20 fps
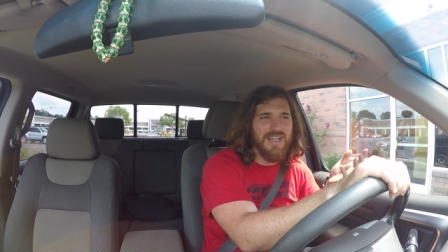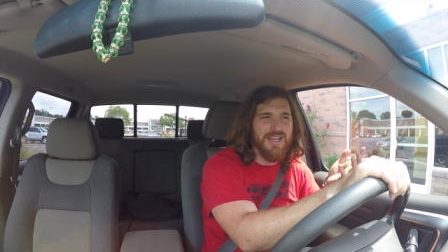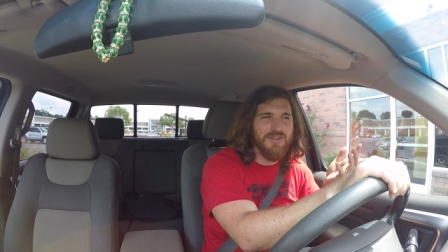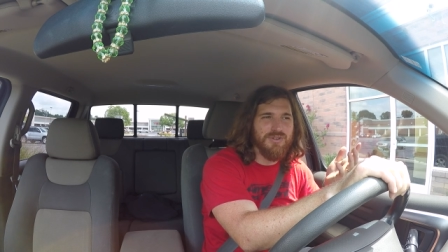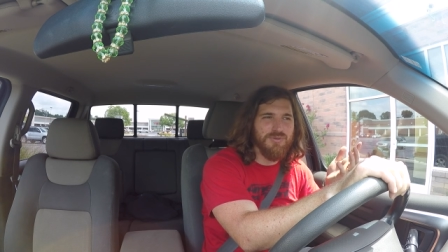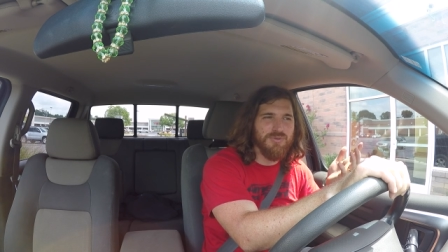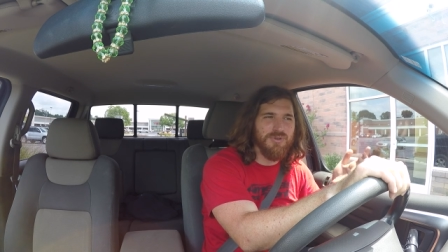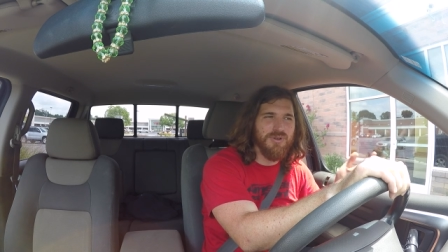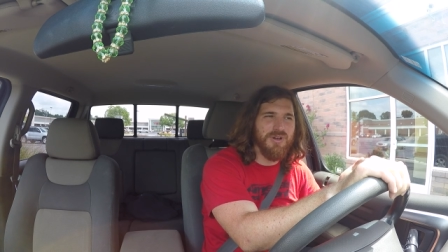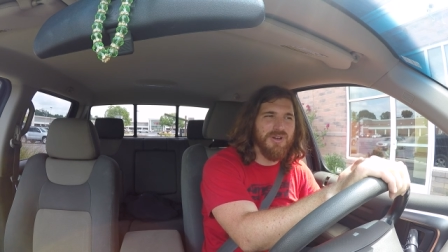
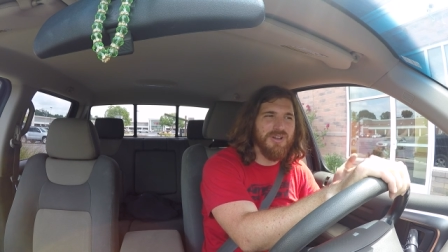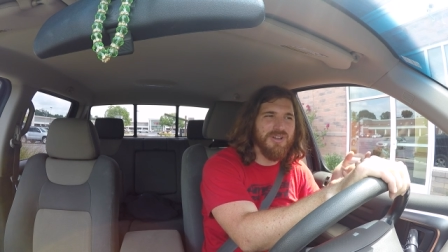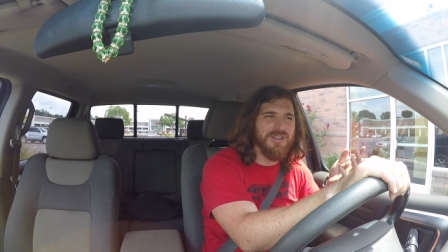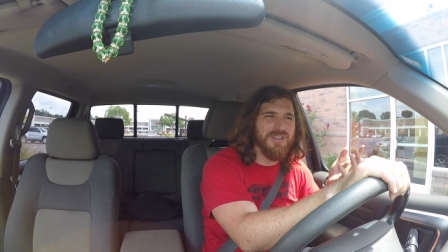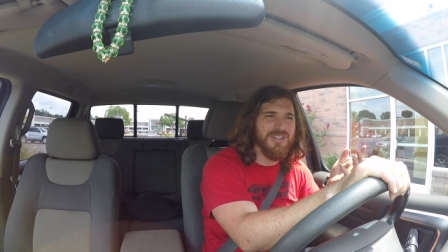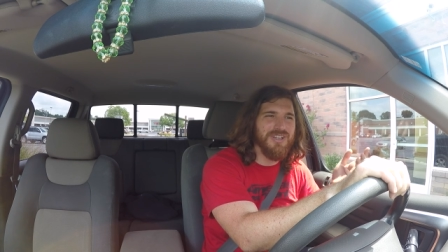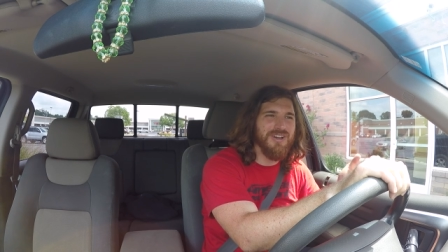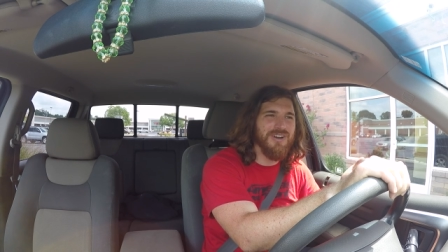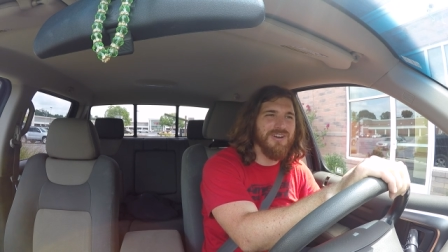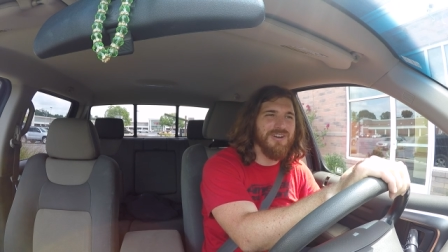It's
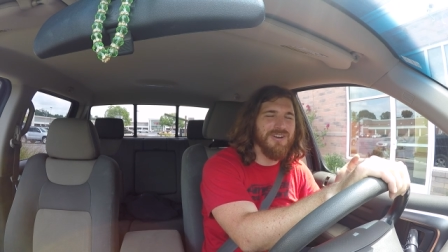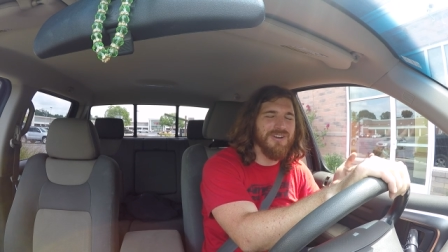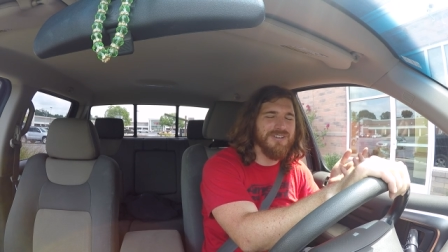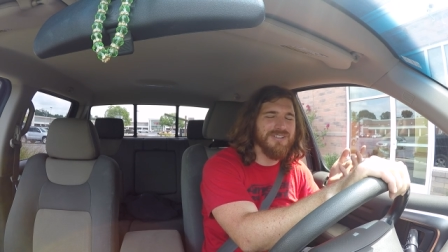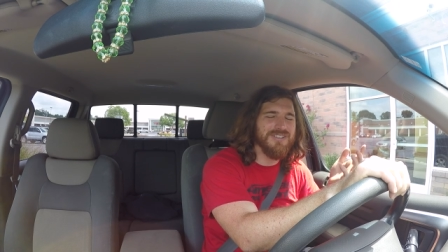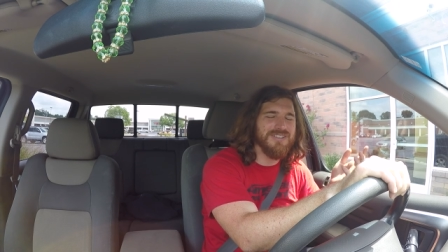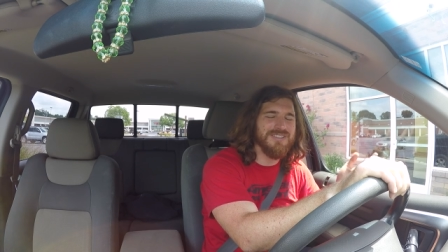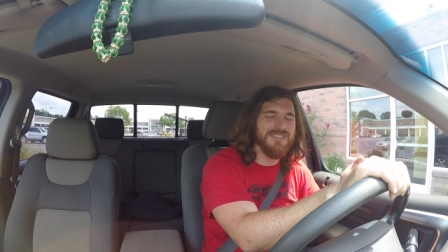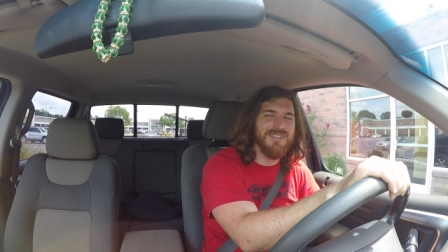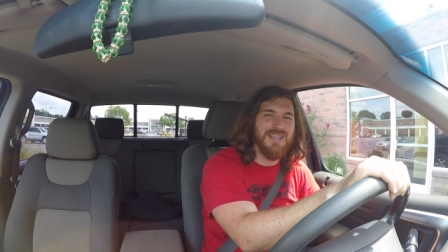really
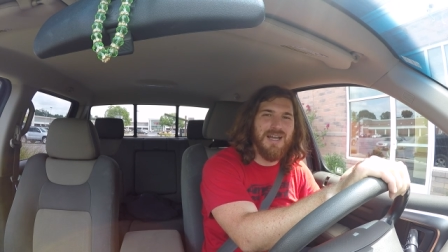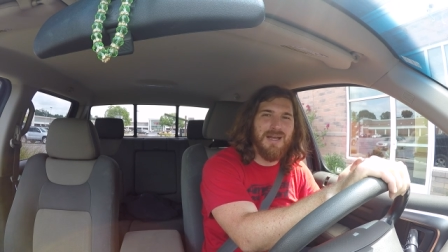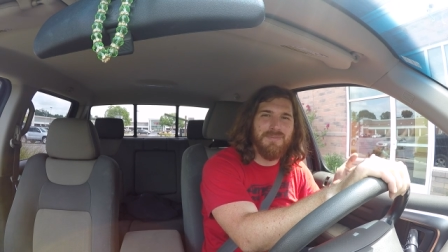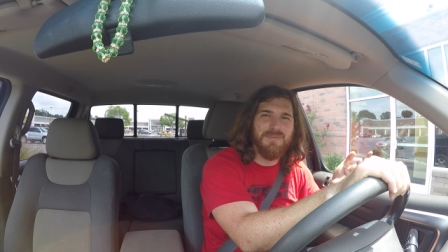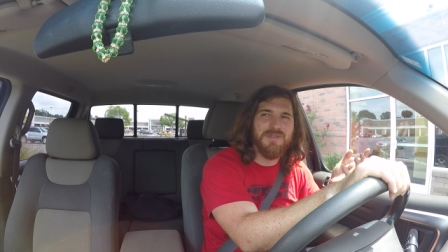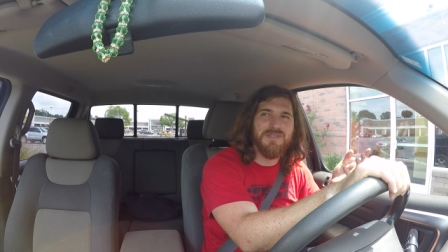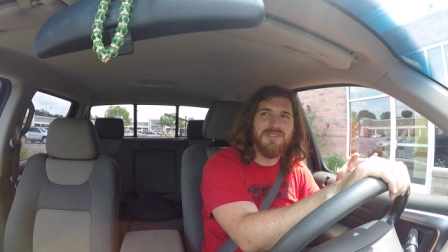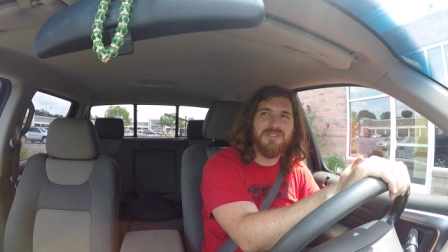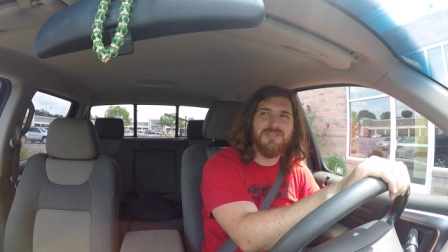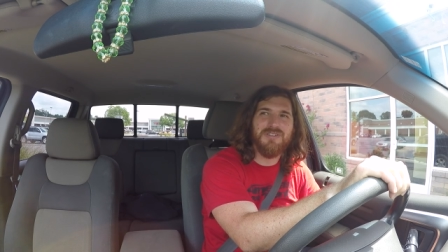hard to
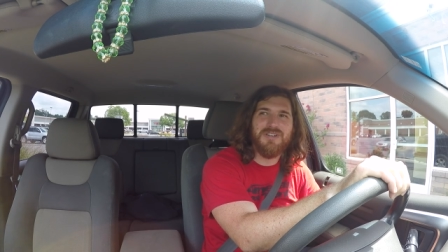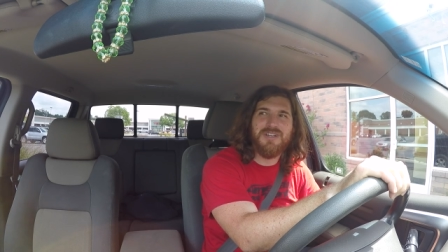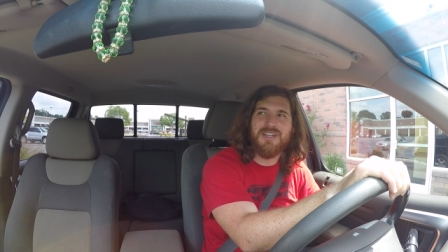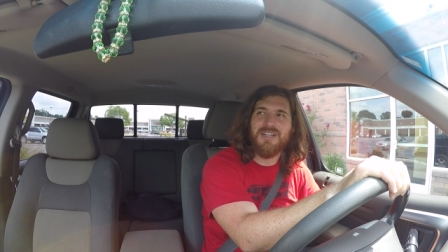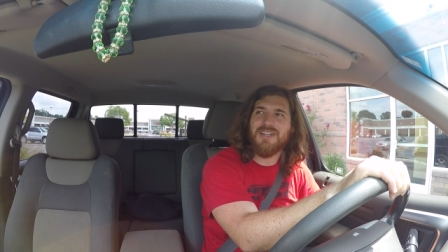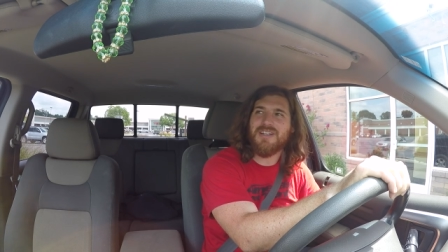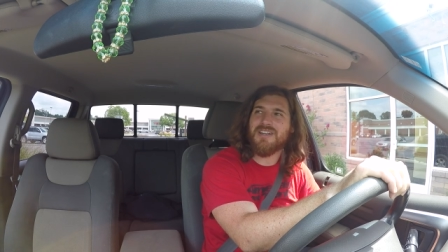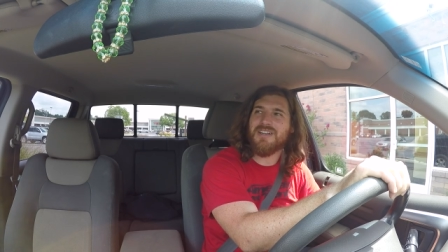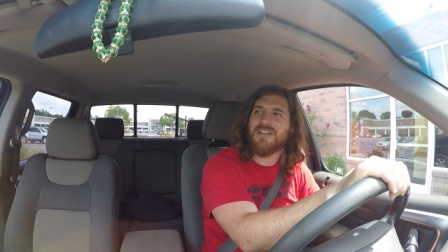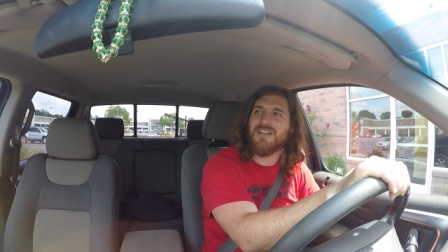stop a streak.